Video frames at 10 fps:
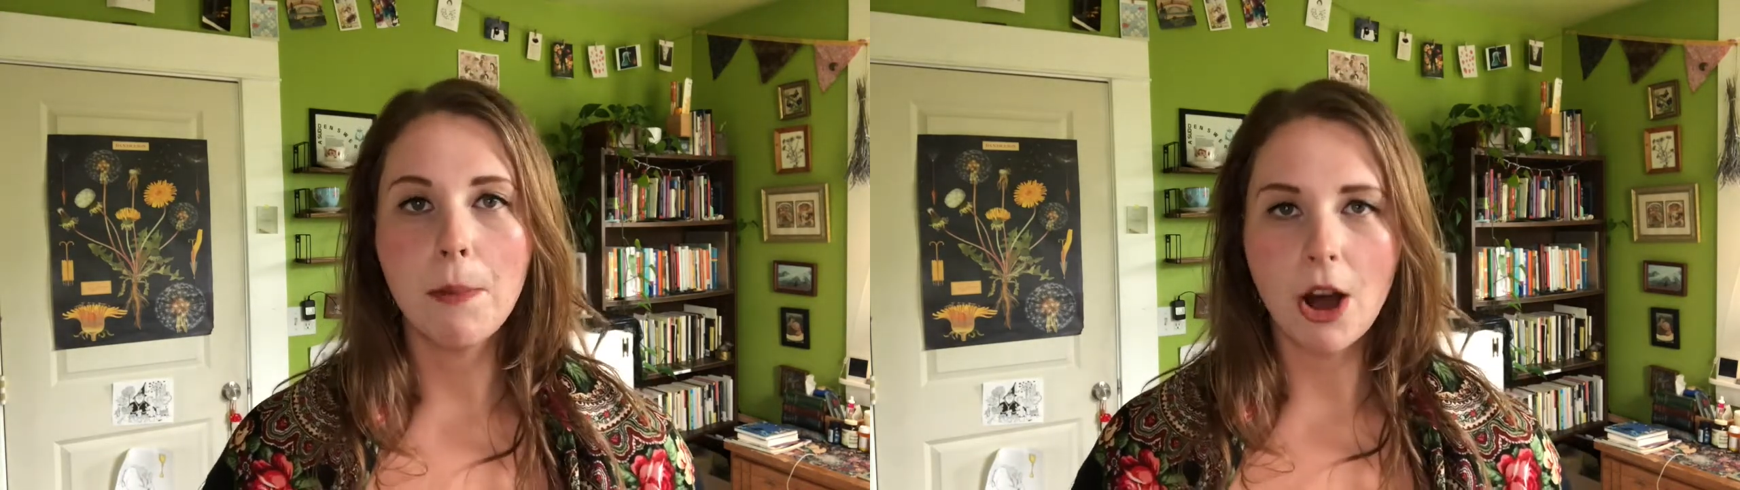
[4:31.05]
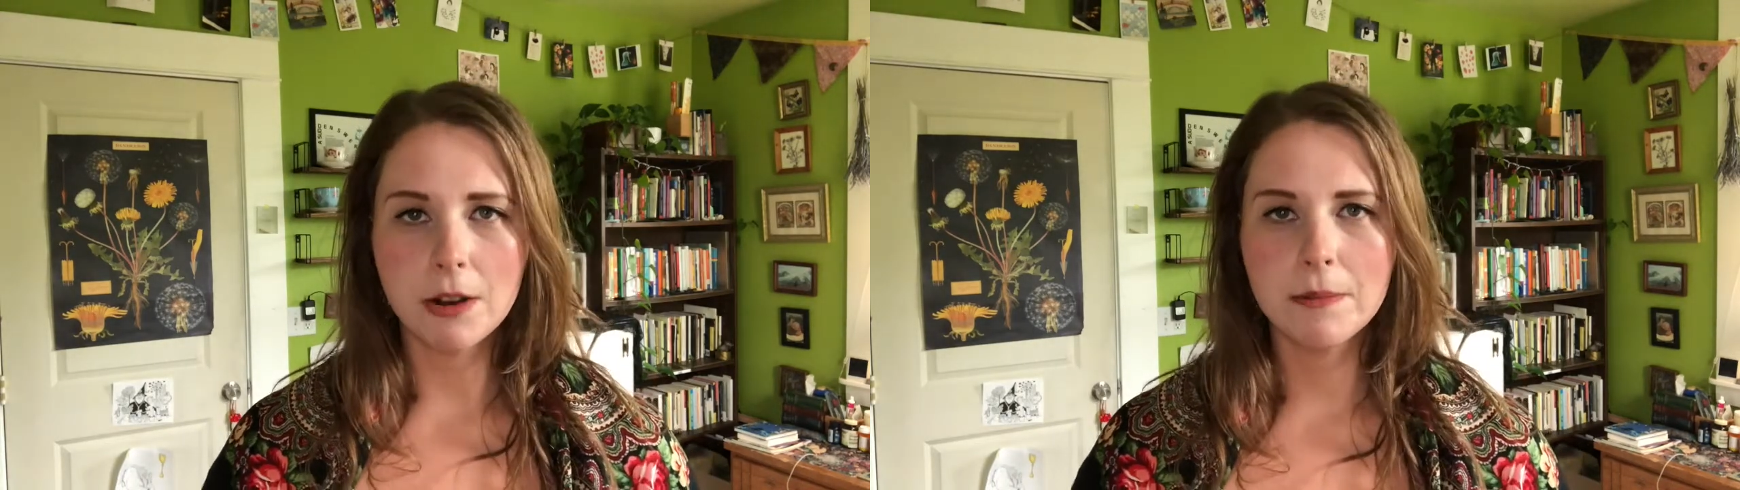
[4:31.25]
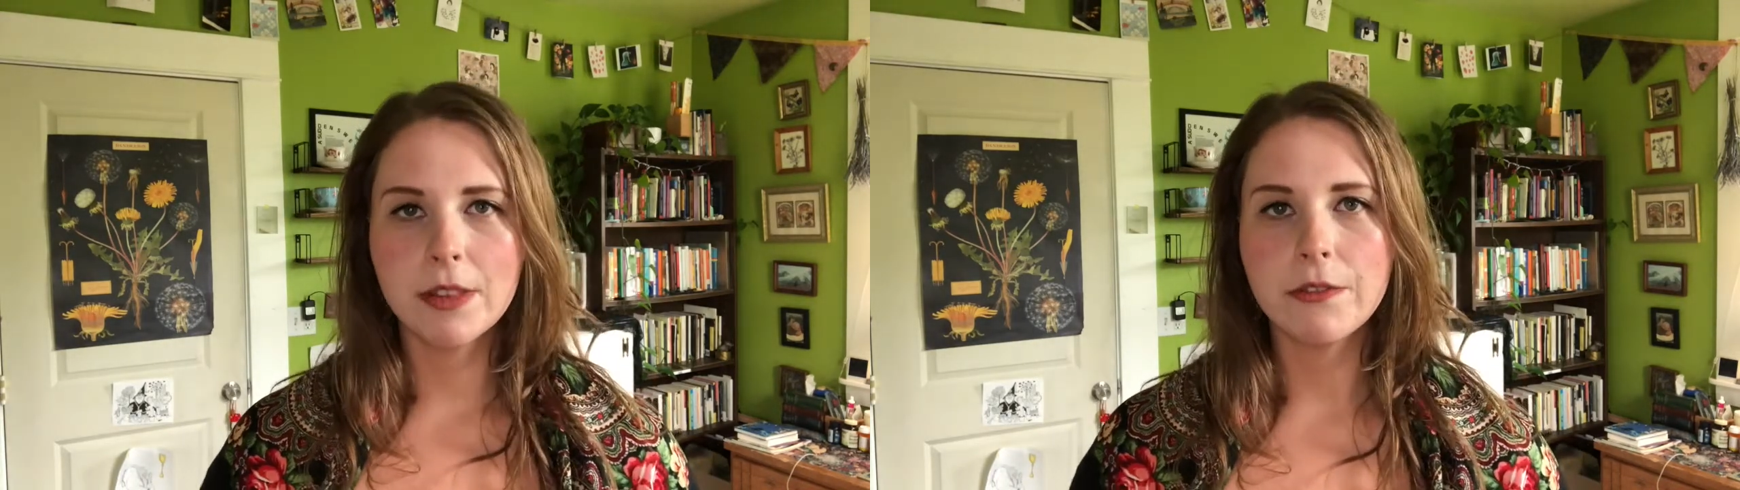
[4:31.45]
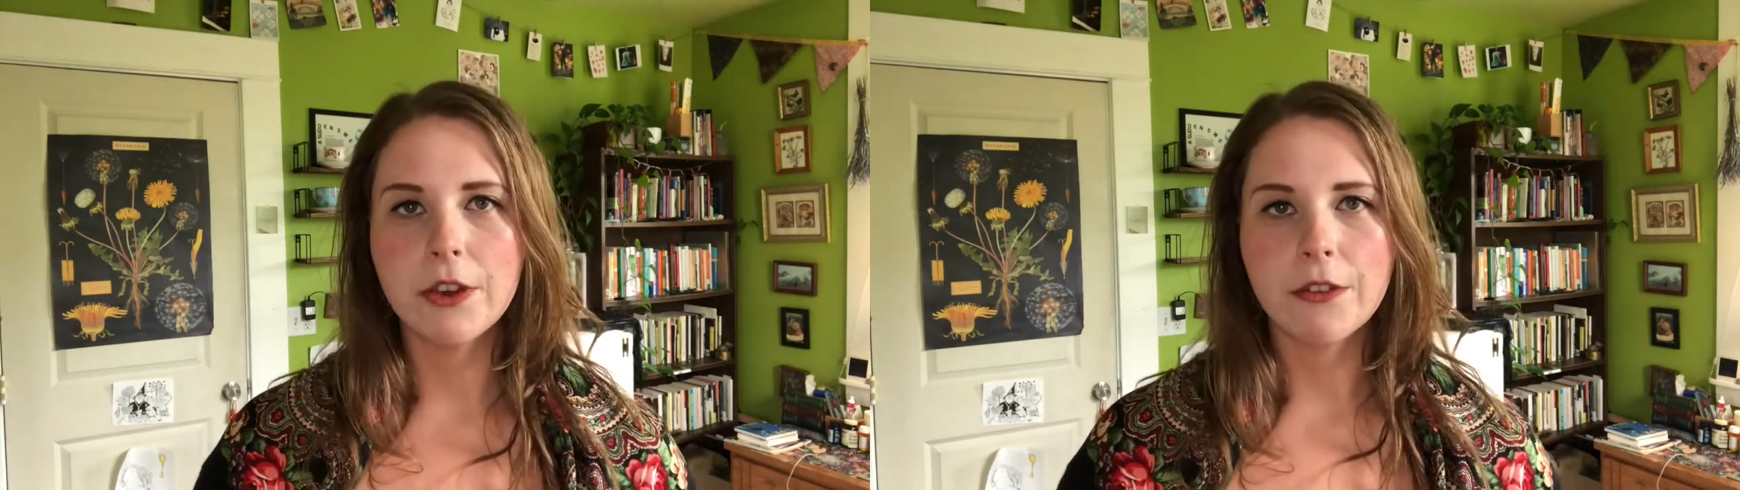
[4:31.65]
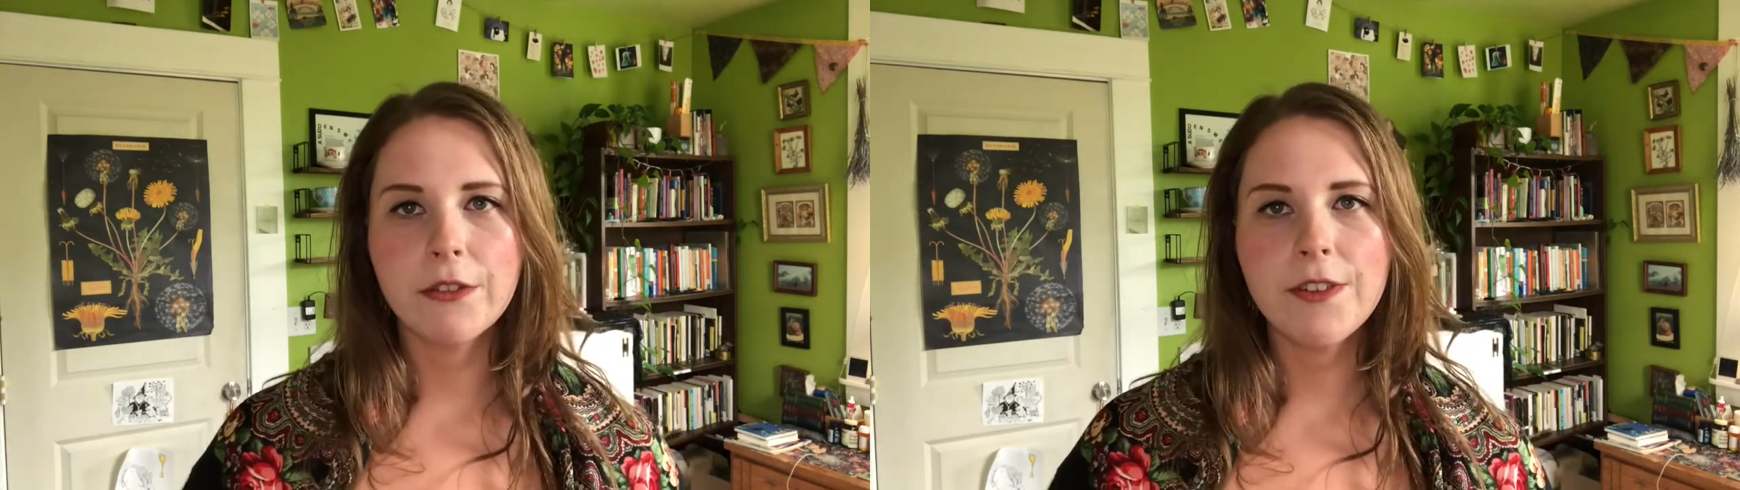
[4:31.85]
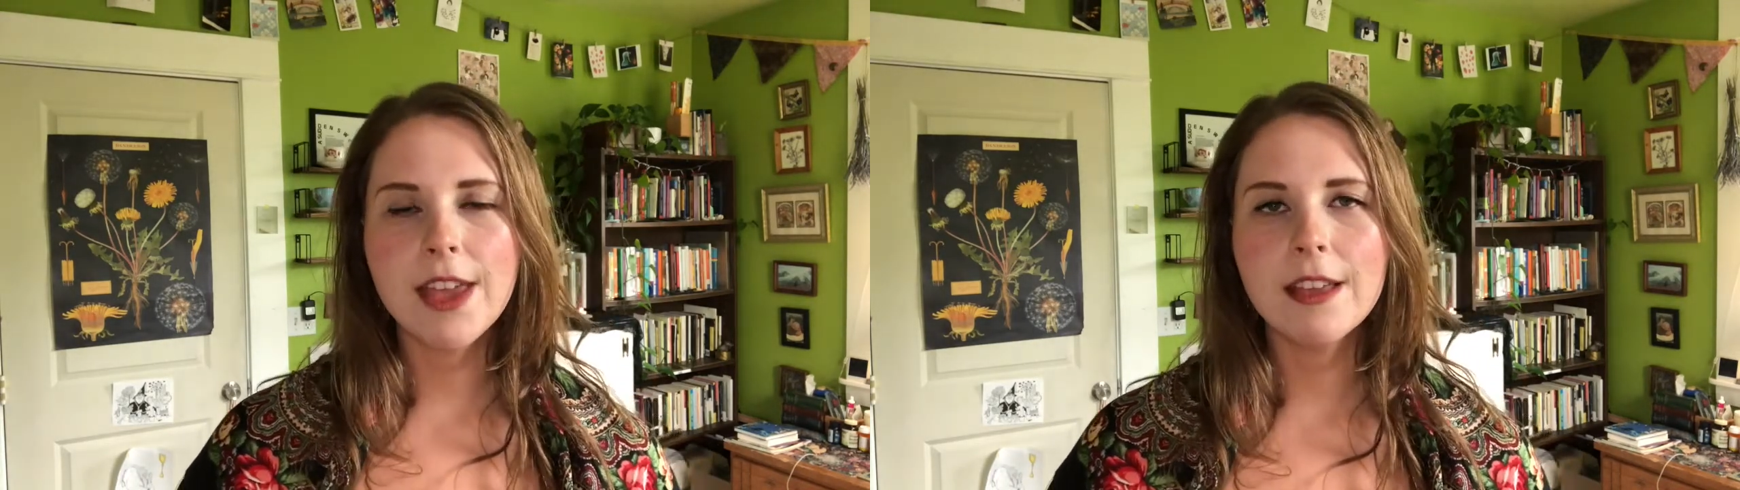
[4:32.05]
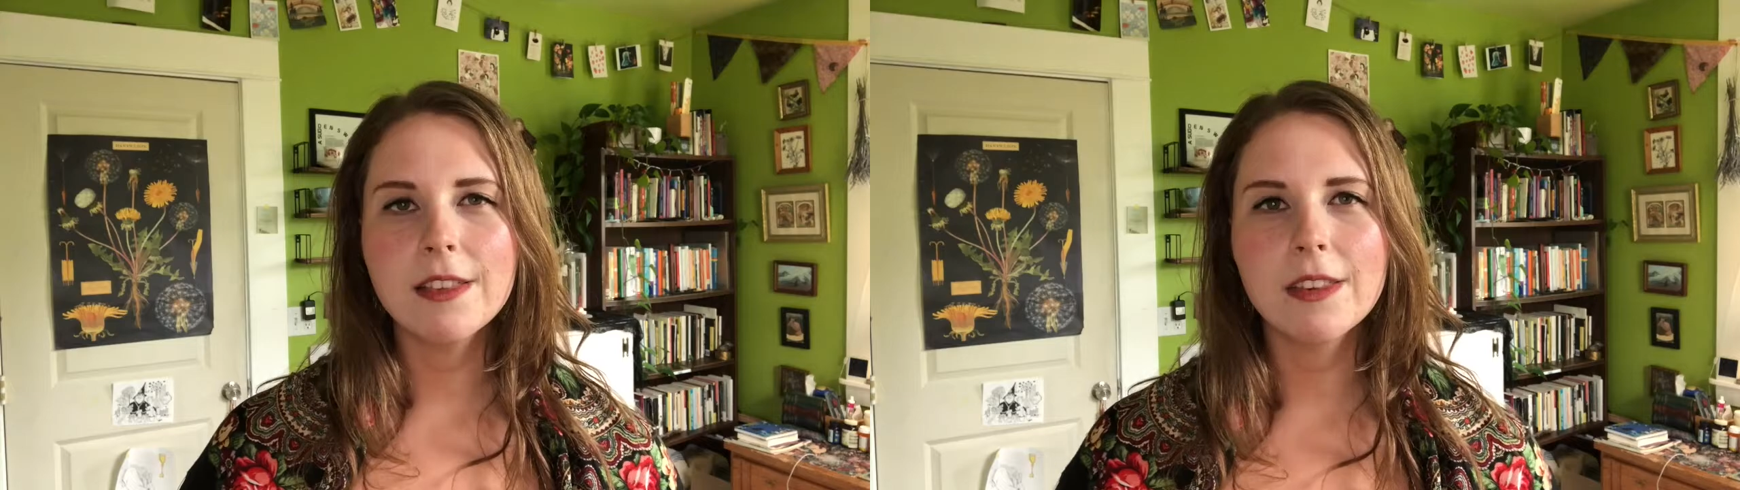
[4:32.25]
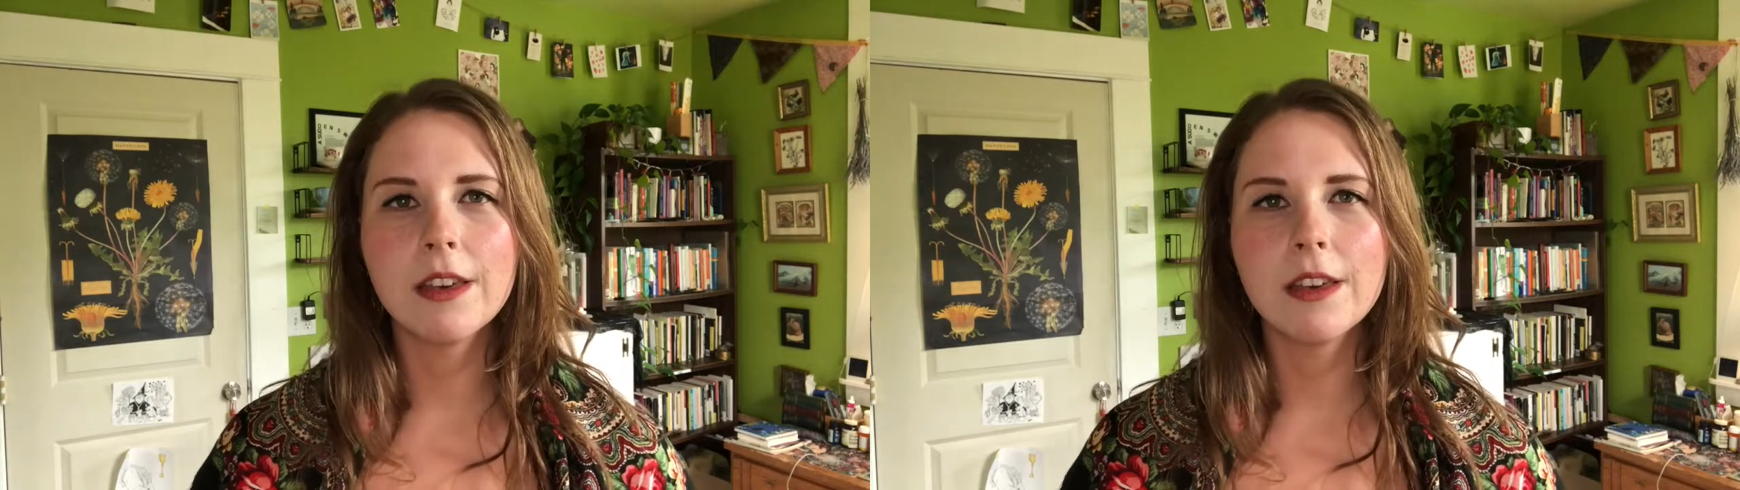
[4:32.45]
bottoms of your feet,